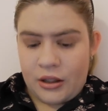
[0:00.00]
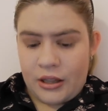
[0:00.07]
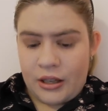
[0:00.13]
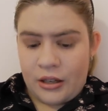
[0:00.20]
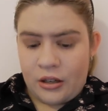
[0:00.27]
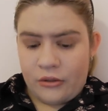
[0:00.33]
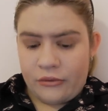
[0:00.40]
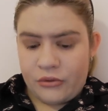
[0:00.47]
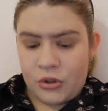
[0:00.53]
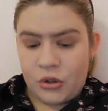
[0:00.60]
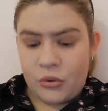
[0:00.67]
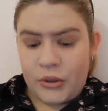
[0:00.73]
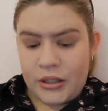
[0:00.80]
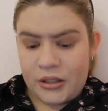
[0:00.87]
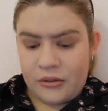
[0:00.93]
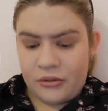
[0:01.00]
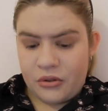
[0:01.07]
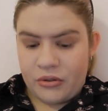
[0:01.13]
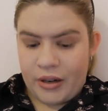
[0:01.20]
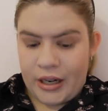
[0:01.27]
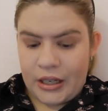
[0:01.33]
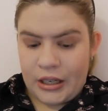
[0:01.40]
thing of 2 weeks of
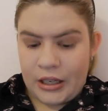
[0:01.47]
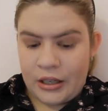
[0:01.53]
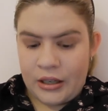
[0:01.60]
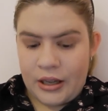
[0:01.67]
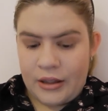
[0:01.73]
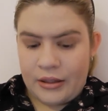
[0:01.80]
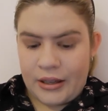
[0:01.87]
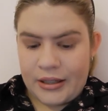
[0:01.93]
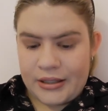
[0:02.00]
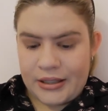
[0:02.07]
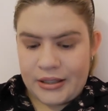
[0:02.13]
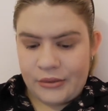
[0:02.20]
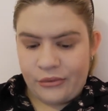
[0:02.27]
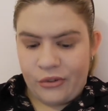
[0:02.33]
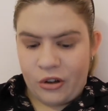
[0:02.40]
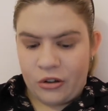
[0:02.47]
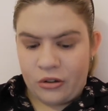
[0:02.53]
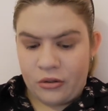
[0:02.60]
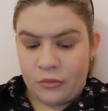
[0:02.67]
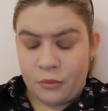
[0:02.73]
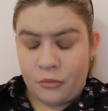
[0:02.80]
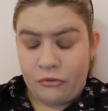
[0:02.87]
training, and then it says
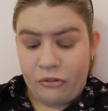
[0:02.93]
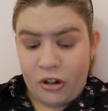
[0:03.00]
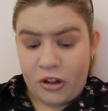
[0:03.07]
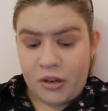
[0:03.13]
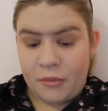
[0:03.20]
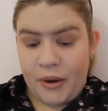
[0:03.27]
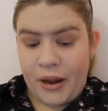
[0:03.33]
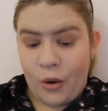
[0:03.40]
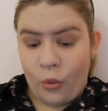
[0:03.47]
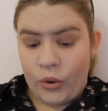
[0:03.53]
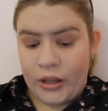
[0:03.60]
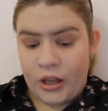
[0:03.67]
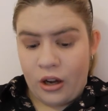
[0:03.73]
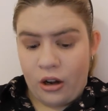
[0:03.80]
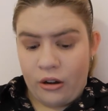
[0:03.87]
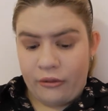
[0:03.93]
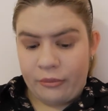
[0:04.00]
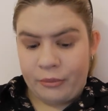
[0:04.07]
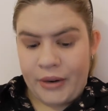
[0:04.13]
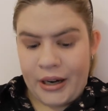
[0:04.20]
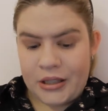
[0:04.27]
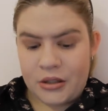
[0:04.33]
followed by a week
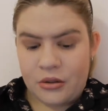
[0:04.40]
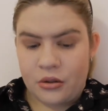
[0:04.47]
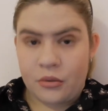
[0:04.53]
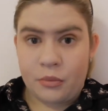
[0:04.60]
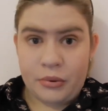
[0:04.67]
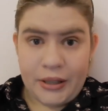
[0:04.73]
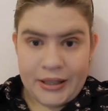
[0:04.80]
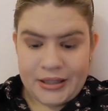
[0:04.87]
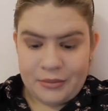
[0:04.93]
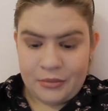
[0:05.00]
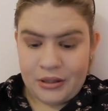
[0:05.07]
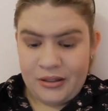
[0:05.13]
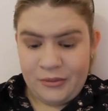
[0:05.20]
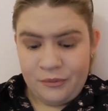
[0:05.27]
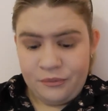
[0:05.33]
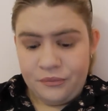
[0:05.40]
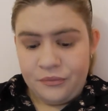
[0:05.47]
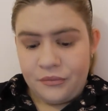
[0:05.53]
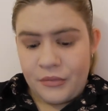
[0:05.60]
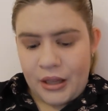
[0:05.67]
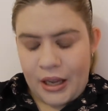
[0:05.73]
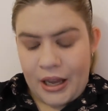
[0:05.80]
of practical placement,
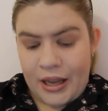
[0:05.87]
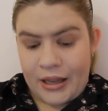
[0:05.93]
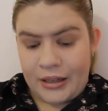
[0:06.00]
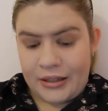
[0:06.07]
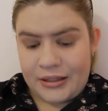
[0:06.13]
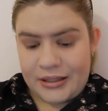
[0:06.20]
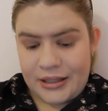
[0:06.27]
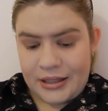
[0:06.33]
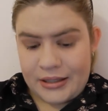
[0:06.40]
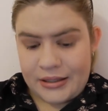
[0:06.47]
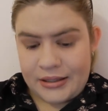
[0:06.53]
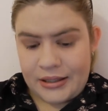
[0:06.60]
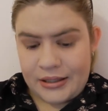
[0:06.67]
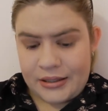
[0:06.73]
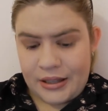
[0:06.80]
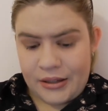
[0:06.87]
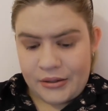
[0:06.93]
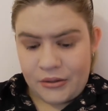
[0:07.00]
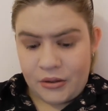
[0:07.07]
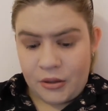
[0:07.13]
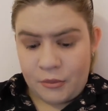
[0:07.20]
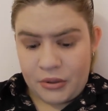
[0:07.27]
and it says
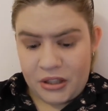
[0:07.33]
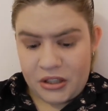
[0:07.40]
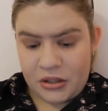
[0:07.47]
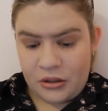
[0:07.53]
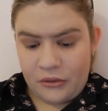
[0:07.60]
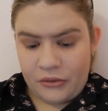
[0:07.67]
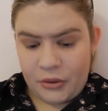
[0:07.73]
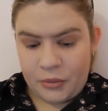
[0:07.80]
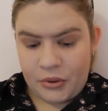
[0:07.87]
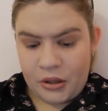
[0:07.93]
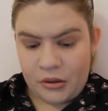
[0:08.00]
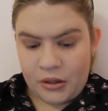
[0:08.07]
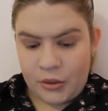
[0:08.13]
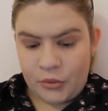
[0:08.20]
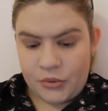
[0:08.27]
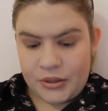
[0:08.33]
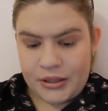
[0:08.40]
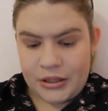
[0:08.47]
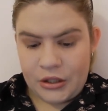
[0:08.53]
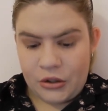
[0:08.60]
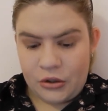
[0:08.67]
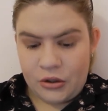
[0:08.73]
successful completion of the program will
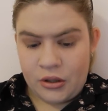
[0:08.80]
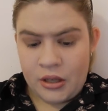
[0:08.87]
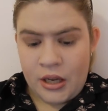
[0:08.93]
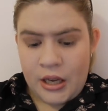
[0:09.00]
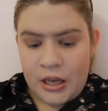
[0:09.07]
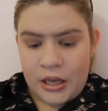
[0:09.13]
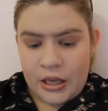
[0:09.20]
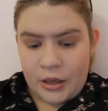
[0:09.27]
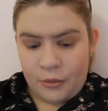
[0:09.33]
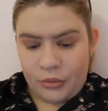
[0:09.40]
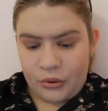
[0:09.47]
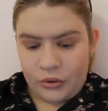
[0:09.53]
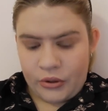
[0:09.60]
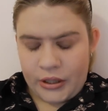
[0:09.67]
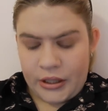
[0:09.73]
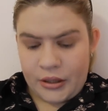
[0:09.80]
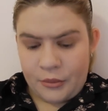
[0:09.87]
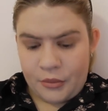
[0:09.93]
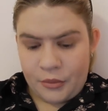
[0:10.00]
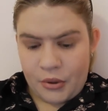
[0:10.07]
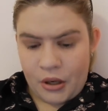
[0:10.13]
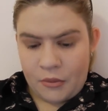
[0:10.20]
see you
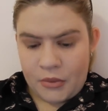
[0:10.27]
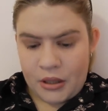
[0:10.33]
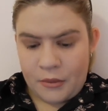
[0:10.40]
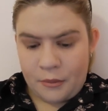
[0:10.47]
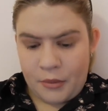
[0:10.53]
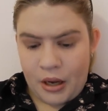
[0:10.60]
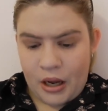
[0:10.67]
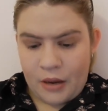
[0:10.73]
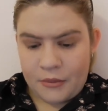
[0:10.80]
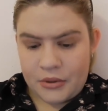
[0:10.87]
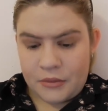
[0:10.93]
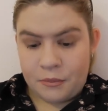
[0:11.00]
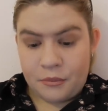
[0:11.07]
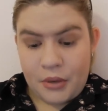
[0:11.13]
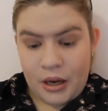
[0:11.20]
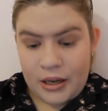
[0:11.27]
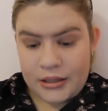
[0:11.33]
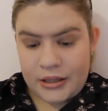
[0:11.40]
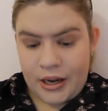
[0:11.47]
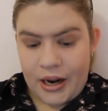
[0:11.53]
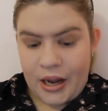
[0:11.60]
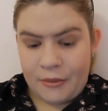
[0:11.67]
employed permanent
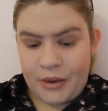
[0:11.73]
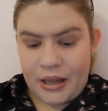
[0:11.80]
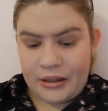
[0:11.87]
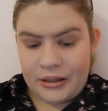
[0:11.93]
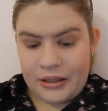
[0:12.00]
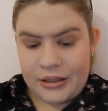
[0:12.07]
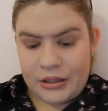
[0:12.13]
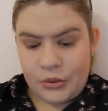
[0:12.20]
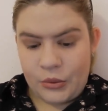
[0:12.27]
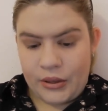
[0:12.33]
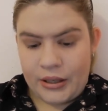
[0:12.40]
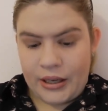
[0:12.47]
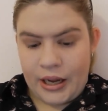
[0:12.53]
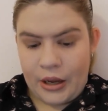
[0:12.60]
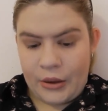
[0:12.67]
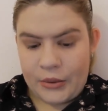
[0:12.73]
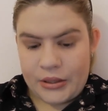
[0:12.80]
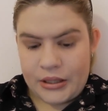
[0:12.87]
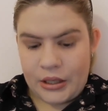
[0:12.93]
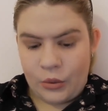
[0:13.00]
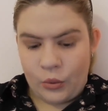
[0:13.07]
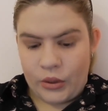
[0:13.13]
part-time at least 20
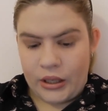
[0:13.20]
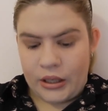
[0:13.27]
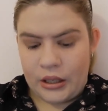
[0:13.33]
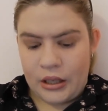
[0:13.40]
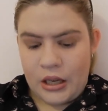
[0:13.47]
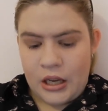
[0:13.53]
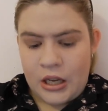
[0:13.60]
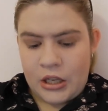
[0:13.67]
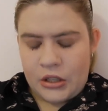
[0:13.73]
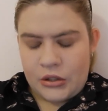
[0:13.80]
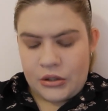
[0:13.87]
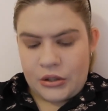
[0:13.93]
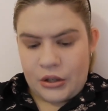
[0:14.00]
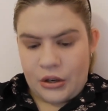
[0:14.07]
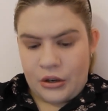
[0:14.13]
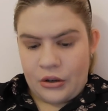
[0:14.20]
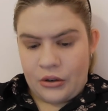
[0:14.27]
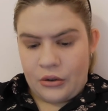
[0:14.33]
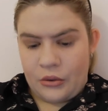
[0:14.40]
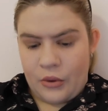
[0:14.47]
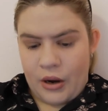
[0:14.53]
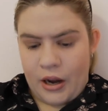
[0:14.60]
hours a week.
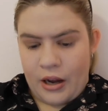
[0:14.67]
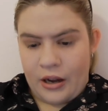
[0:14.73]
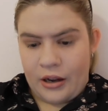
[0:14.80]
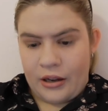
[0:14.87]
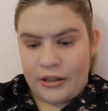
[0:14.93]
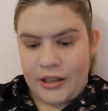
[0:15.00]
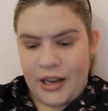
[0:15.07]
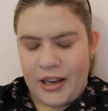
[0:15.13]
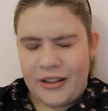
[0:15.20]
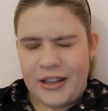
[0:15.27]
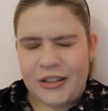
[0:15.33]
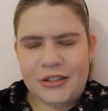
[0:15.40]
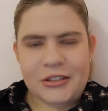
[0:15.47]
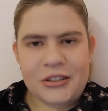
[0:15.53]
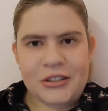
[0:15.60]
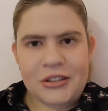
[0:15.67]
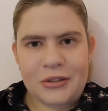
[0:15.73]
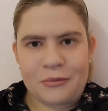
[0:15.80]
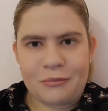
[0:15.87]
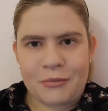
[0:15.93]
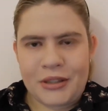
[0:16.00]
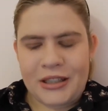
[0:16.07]
So that
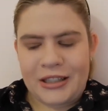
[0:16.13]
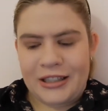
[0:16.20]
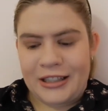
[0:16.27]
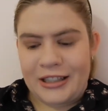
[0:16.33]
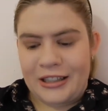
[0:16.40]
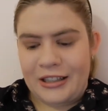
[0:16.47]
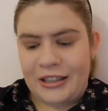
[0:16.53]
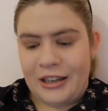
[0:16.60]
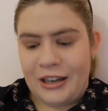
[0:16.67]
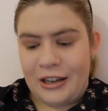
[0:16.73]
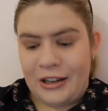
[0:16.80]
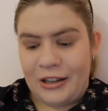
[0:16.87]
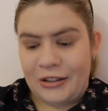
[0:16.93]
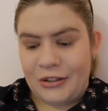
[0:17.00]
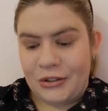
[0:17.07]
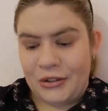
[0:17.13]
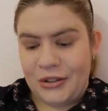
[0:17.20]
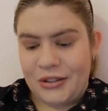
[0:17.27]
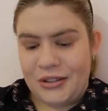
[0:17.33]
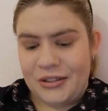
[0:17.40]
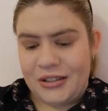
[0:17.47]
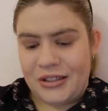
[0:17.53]
should be
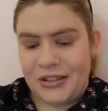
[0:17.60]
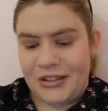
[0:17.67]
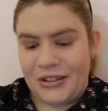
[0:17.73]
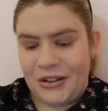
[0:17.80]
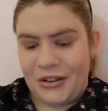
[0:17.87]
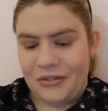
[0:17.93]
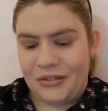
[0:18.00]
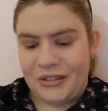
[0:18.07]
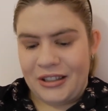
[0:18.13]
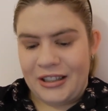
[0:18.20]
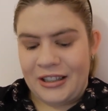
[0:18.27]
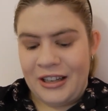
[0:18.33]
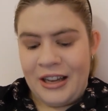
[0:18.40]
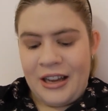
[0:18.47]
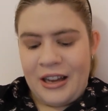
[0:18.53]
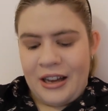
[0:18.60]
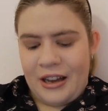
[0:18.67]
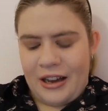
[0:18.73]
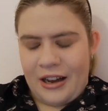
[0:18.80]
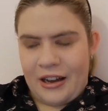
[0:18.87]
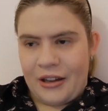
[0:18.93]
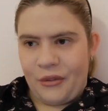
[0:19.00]
good. So hopefully
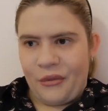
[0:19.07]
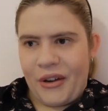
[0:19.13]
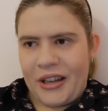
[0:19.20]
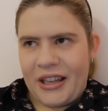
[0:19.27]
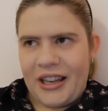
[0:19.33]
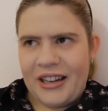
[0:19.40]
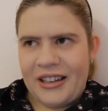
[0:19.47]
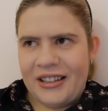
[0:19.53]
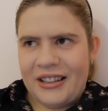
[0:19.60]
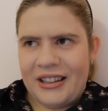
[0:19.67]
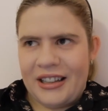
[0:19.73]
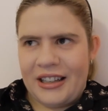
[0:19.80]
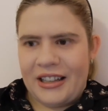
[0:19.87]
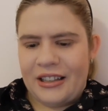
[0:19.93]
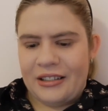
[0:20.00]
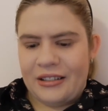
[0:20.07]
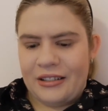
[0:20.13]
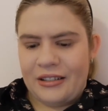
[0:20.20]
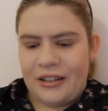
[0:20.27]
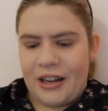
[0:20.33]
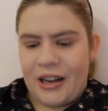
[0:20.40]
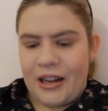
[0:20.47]
if I get it,
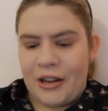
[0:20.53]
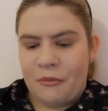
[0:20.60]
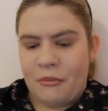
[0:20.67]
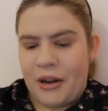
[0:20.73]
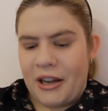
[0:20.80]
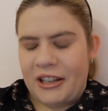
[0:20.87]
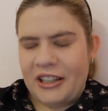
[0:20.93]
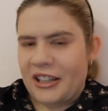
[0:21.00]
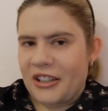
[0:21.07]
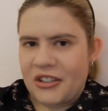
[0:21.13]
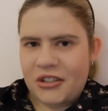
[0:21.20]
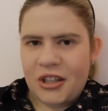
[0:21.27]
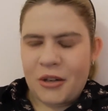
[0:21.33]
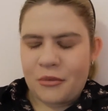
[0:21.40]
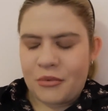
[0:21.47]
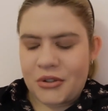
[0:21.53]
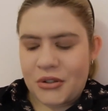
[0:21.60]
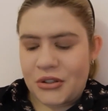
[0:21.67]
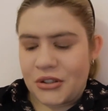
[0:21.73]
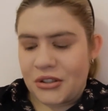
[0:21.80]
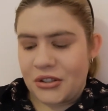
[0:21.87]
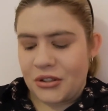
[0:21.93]
then I might get a job, which
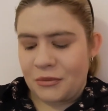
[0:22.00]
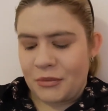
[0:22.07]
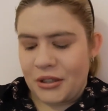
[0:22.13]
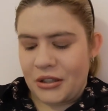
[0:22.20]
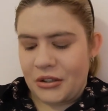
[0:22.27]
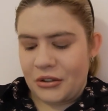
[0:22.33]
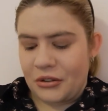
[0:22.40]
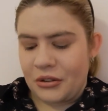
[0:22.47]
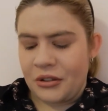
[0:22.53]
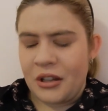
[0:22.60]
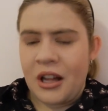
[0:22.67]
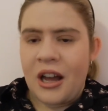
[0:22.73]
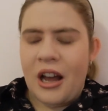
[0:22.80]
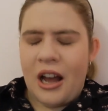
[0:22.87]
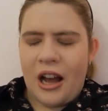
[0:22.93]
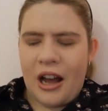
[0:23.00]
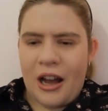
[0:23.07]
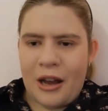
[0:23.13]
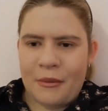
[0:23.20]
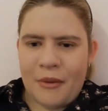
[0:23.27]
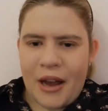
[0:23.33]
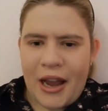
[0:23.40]
should be cool.
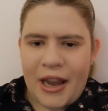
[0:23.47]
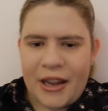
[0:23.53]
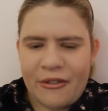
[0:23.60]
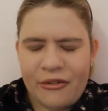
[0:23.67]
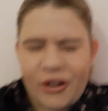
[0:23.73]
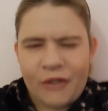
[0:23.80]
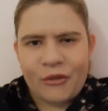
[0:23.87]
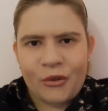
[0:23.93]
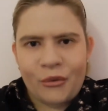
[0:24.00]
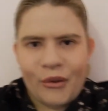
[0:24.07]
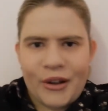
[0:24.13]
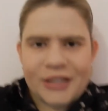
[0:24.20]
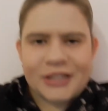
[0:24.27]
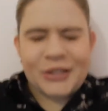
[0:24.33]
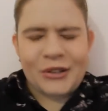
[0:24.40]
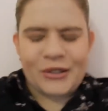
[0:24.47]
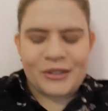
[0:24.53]
I've never worked in a